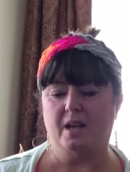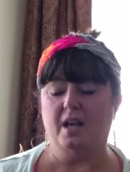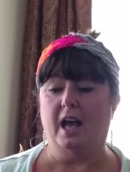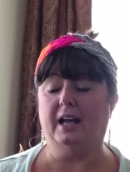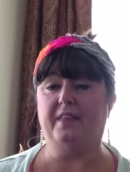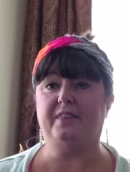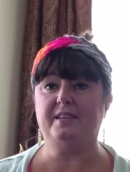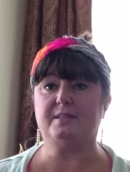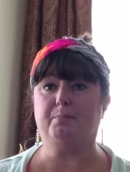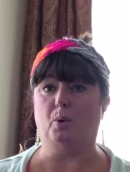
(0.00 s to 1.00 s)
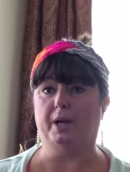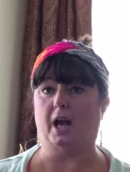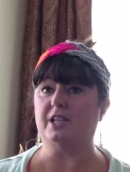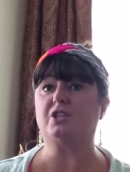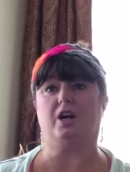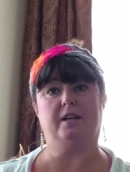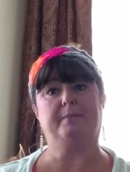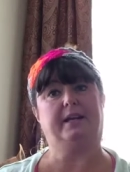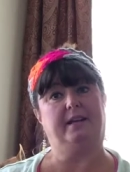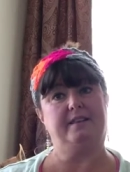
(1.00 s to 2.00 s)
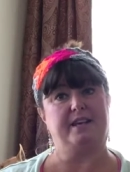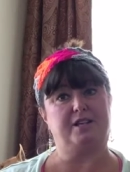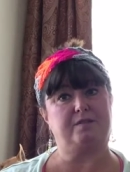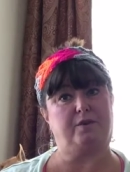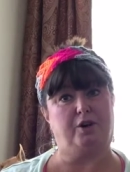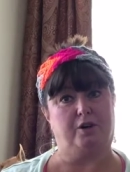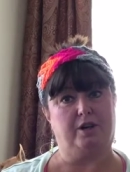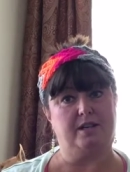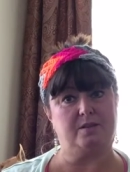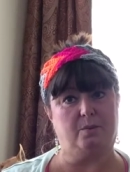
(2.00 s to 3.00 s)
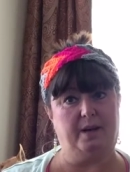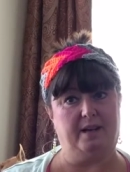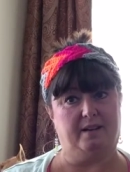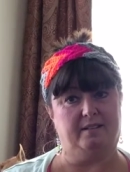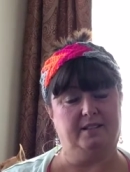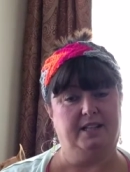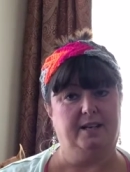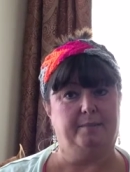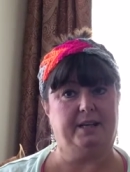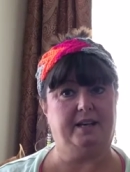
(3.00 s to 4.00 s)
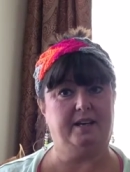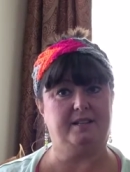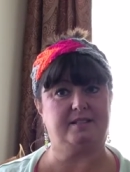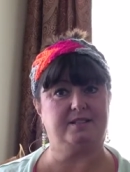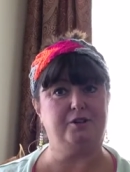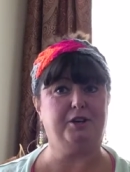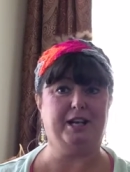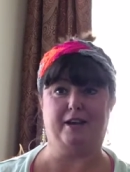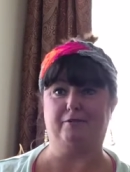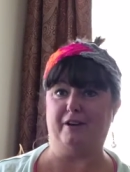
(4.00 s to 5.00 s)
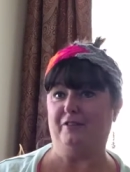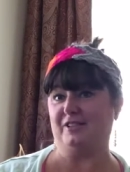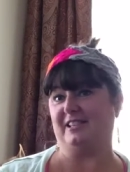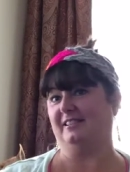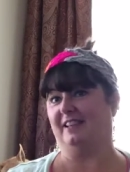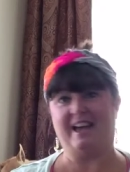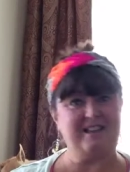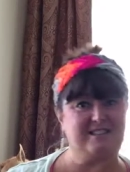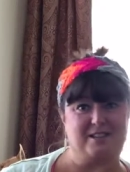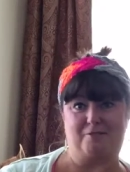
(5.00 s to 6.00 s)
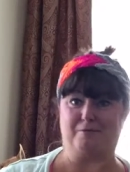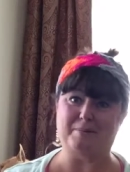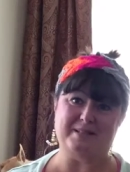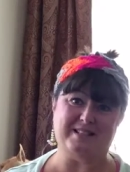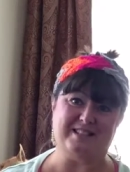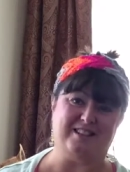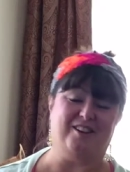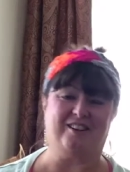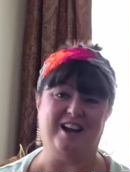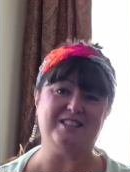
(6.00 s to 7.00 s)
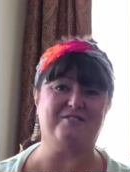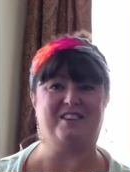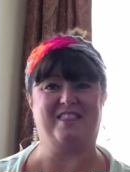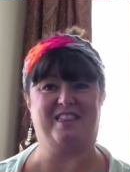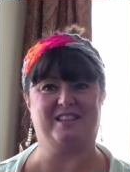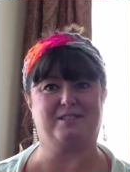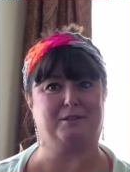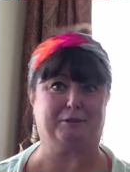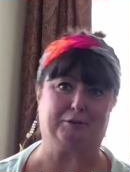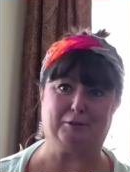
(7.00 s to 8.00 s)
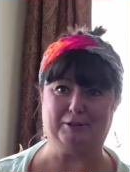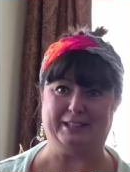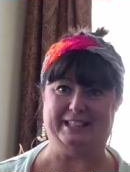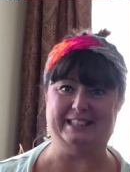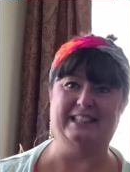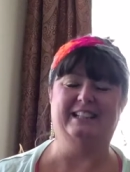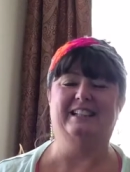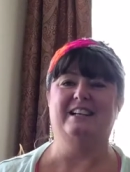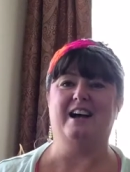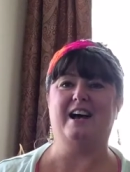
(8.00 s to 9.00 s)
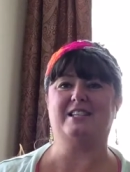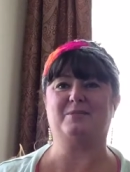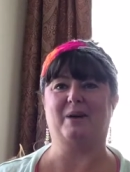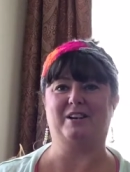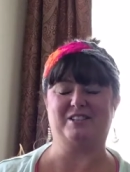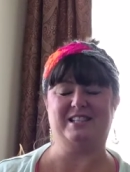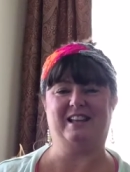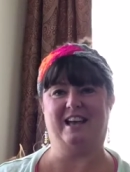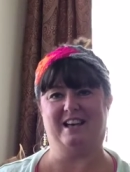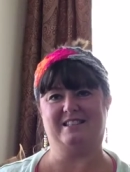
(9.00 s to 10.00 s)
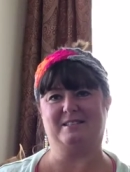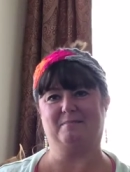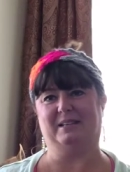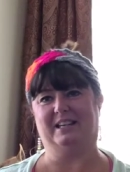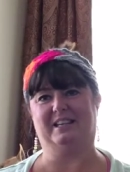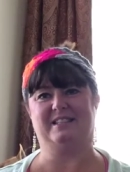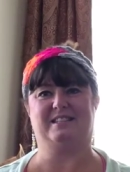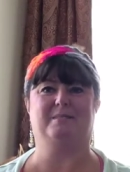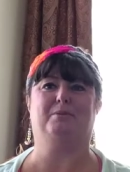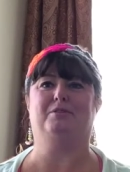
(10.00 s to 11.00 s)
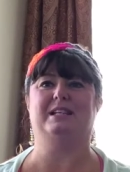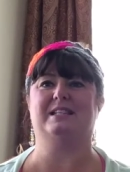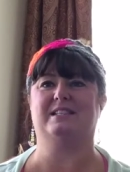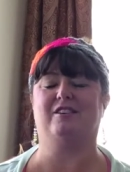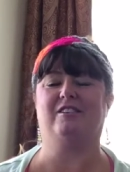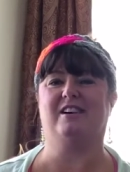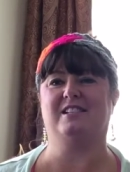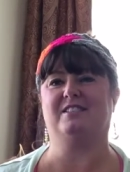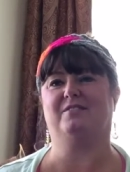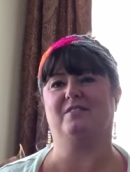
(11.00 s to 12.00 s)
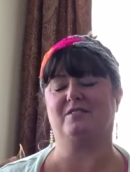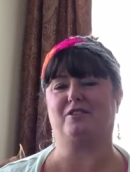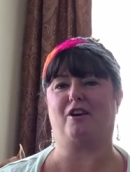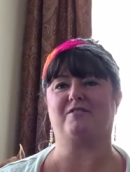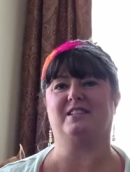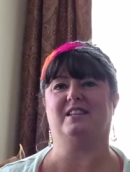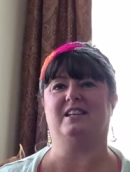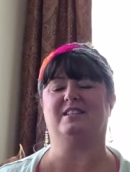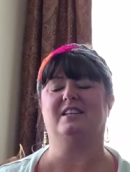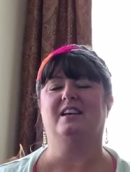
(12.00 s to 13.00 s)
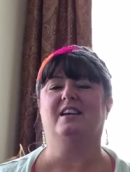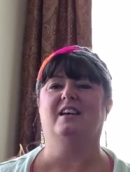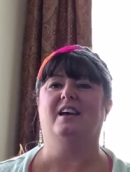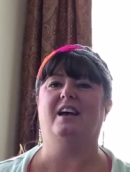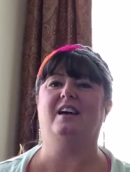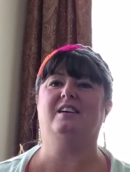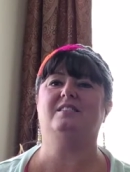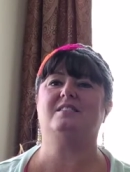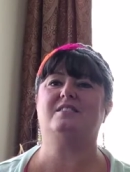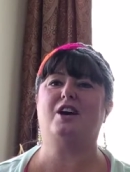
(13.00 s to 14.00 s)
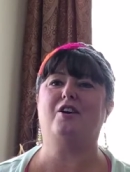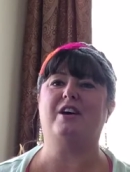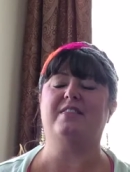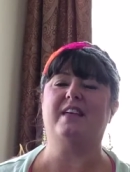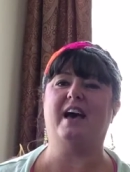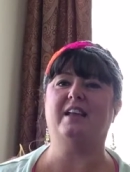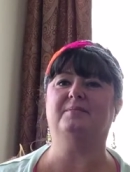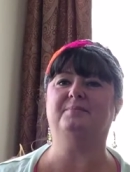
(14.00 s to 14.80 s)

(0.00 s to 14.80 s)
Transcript: And at this point, I started making things for her as well. Because you can add ruffles and lace and ribbons and all kinds of fun things to a little girly. Uh, sweaters and hats and blankets and booties and all kinds of scarves and things. And so, and that